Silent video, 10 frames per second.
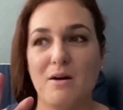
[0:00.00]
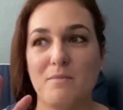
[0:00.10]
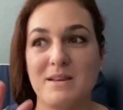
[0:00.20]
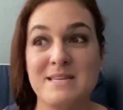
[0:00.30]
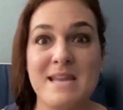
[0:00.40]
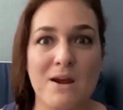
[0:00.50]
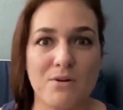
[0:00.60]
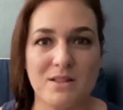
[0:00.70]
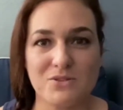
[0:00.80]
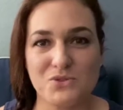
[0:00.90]

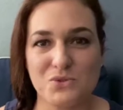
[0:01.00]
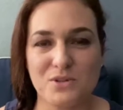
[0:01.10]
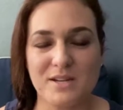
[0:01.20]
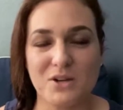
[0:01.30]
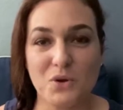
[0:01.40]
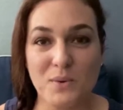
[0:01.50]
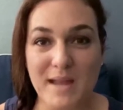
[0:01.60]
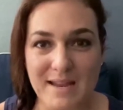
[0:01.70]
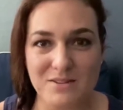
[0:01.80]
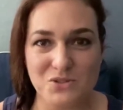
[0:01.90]
narrate the story and
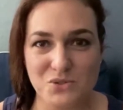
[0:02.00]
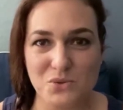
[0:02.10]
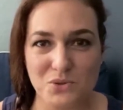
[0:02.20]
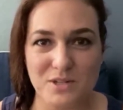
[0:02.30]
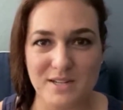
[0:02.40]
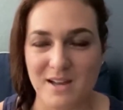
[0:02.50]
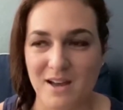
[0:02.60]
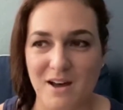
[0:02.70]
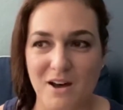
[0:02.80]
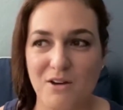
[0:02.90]
create a story
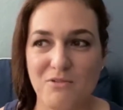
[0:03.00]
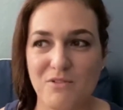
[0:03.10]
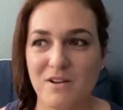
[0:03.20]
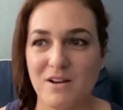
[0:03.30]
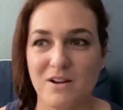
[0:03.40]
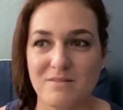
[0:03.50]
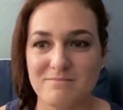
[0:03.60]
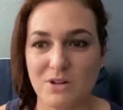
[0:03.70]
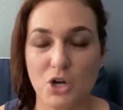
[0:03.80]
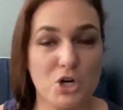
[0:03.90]
of
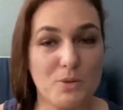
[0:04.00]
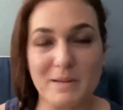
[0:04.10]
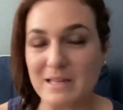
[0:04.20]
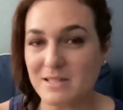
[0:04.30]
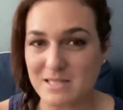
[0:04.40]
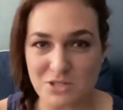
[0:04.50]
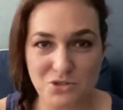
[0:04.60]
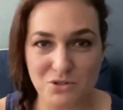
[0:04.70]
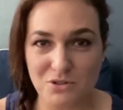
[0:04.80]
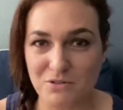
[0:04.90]
her being the
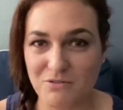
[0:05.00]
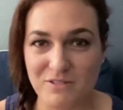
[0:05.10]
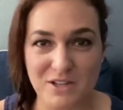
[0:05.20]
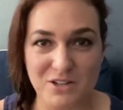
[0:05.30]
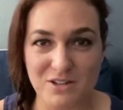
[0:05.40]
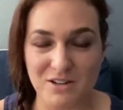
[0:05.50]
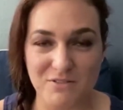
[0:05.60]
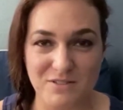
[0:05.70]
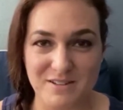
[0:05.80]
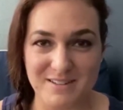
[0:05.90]
central figure
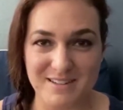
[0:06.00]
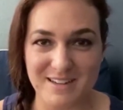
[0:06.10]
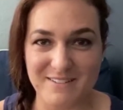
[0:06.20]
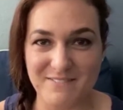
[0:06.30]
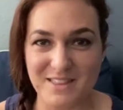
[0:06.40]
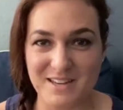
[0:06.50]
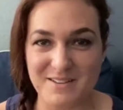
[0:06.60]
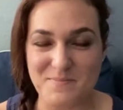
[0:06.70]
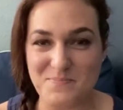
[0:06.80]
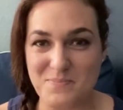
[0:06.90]
of
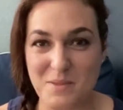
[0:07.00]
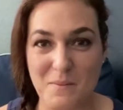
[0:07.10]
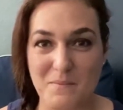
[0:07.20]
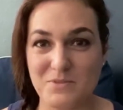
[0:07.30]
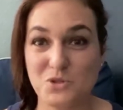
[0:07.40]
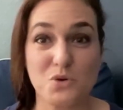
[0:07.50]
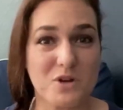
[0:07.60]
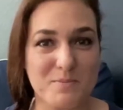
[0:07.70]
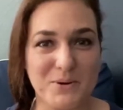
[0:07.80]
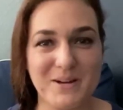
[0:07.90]
the
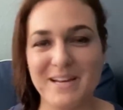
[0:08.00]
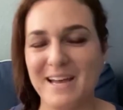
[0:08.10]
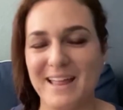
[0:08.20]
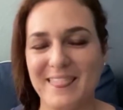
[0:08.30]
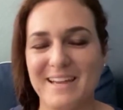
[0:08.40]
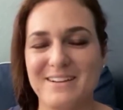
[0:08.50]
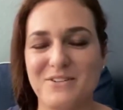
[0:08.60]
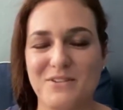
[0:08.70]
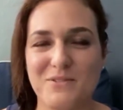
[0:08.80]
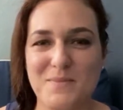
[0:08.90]
storybook, and then
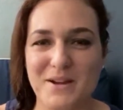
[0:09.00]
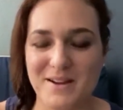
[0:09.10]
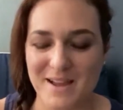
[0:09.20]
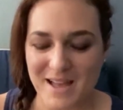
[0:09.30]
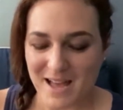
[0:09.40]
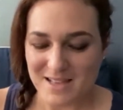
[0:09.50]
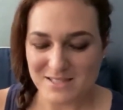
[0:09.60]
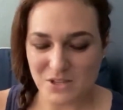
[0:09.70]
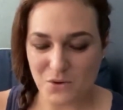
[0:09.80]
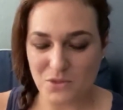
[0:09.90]
going from there.
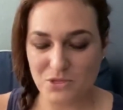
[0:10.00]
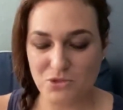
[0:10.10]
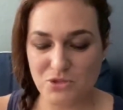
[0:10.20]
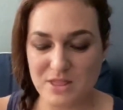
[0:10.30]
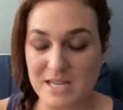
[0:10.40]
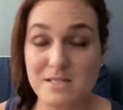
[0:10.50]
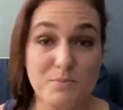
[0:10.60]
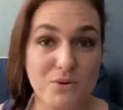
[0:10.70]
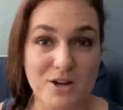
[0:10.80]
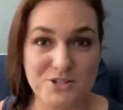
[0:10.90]
So that's a
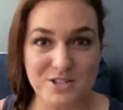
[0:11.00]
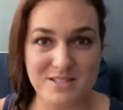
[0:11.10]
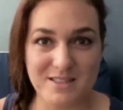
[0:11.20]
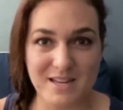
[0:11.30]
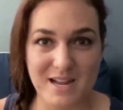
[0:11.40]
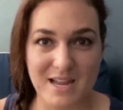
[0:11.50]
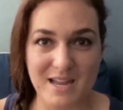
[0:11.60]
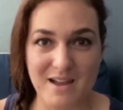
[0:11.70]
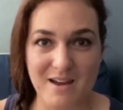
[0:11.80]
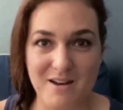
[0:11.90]
project that
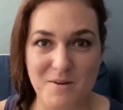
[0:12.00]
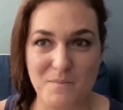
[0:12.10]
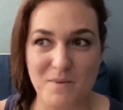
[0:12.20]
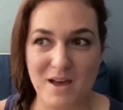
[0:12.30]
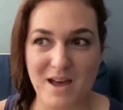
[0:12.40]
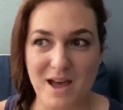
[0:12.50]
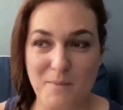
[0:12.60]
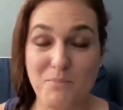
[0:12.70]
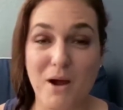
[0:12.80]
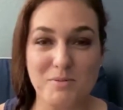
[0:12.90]
I'm
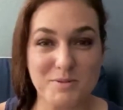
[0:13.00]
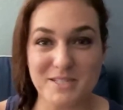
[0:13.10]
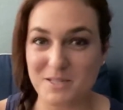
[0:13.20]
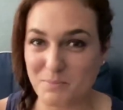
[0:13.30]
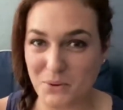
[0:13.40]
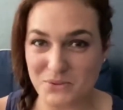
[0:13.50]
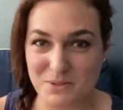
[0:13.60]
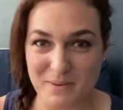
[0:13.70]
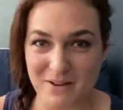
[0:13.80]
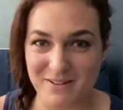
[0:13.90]
probably gonna post
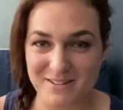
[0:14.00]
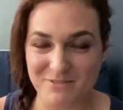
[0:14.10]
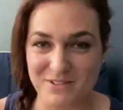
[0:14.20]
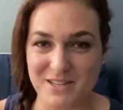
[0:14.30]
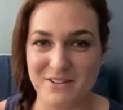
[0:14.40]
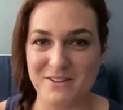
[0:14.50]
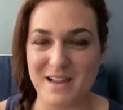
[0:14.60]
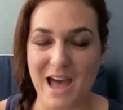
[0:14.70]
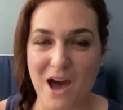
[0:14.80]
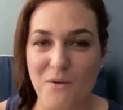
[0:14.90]
about in a video on
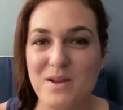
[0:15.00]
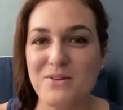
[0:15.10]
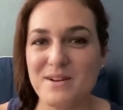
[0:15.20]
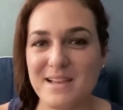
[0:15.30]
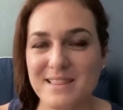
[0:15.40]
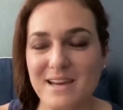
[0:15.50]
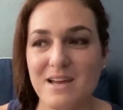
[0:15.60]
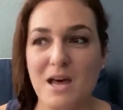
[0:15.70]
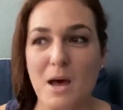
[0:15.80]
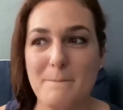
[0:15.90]
how we create that,
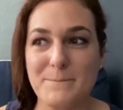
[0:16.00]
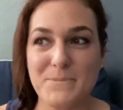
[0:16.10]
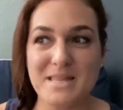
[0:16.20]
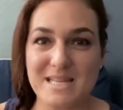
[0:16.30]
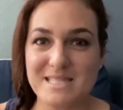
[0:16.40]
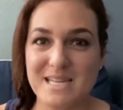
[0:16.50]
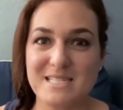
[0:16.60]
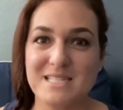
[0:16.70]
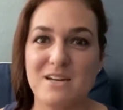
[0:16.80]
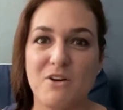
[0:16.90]
but that's the
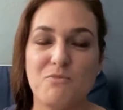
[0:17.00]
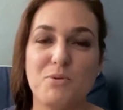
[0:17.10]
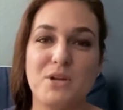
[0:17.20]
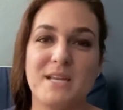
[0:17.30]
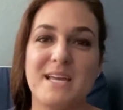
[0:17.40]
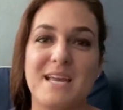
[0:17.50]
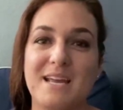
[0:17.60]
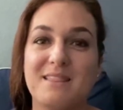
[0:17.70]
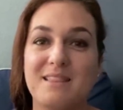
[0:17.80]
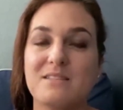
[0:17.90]
idea of putting it
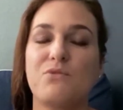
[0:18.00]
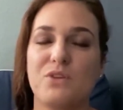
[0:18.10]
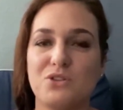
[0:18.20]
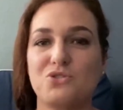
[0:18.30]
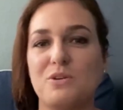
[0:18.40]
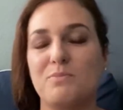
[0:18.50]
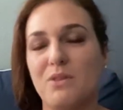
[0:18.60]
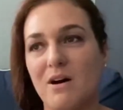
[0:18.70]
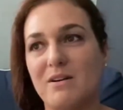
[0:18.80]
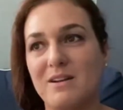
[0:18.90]
in this field trip
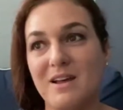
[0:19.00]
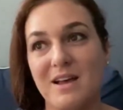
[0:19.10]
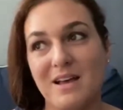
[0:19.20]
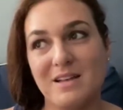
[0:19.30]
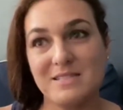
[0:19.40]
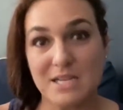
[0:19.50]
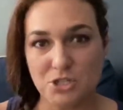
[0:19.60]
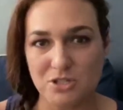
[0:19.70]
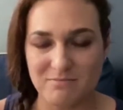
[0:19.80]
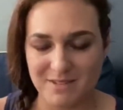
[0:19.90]
log
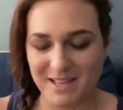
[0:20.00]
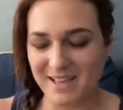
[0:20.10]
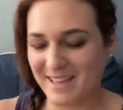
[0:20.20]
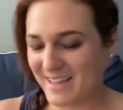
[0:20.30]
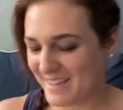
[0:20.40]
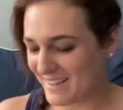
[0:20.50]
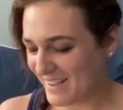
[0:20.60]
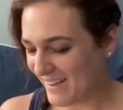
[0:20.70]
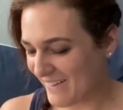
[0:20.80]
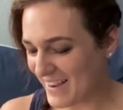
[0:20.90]
section. All
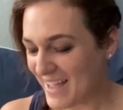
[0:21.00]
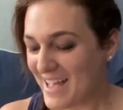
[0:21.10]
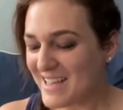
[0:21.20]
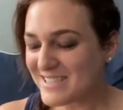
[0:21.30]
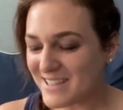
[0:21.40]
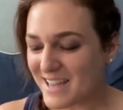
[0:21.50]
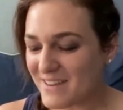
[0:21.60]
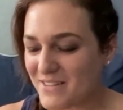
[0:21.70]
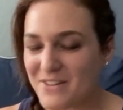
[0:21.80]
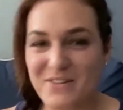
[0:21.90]
right, so then
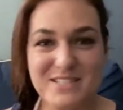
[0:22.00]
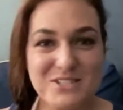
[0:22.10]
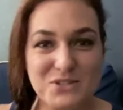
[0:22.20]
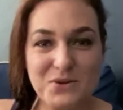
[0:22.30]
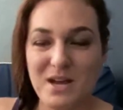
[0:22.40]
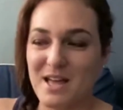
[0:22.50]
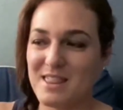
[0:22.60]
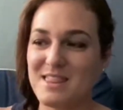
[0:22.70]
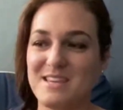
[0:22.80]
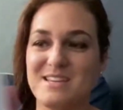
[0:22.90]
we go into
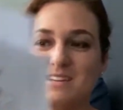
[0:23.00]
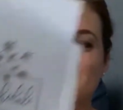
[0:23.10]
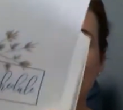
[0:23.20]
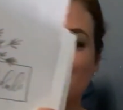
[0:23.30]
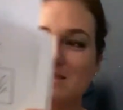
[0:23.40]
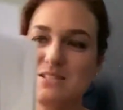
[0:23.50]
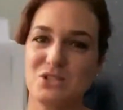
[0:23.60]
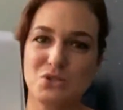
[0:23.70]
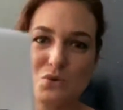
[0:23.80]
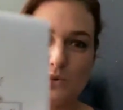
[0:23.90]
the
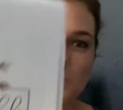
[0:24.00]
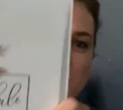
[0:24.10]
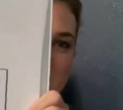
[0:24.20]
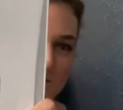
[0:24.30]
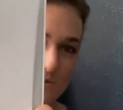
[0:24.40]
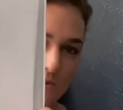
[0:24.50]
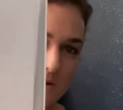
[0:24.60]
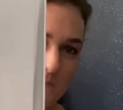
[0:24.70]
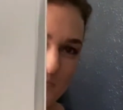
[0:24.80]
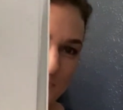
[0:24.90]
school schedule.